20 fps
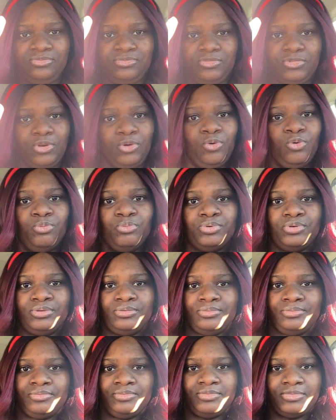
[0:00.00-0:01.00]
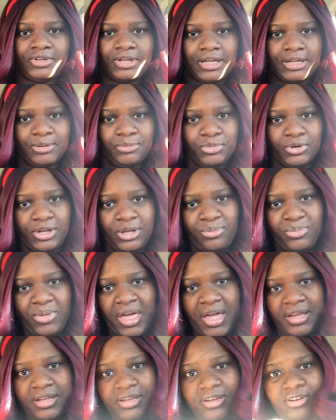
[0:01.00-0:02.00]
nope, Gotta bring it
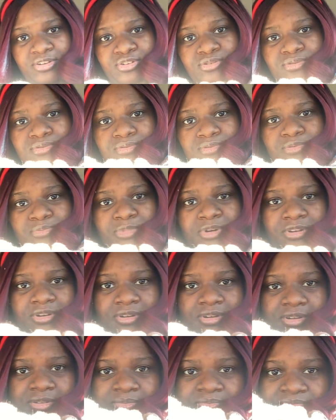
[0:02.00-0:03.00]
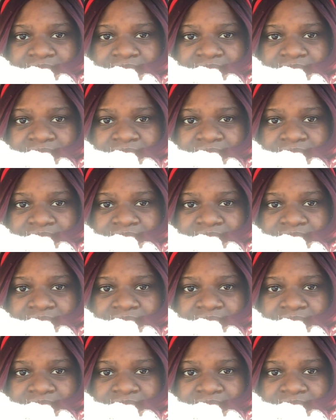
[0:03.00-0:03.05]
back here too. Oh my God.